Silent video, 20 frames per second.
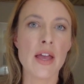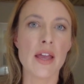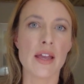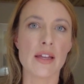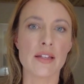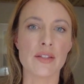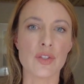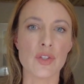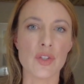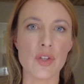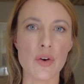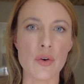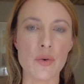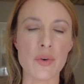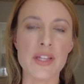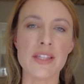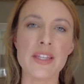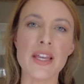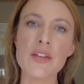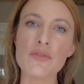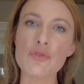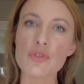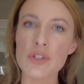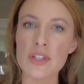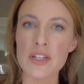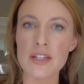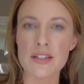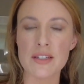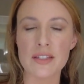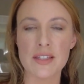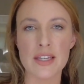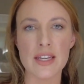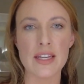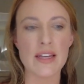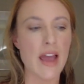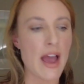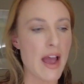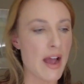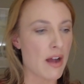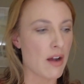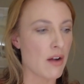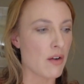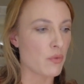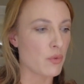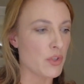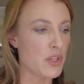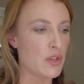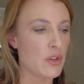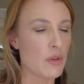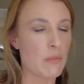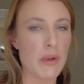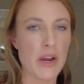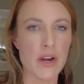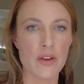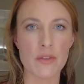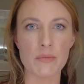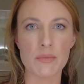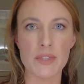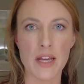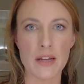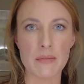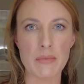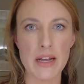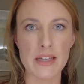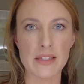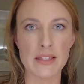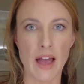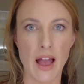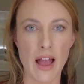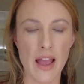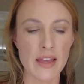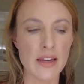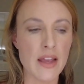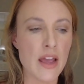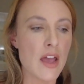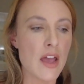And so it's interesting to see how when you compare them side by side,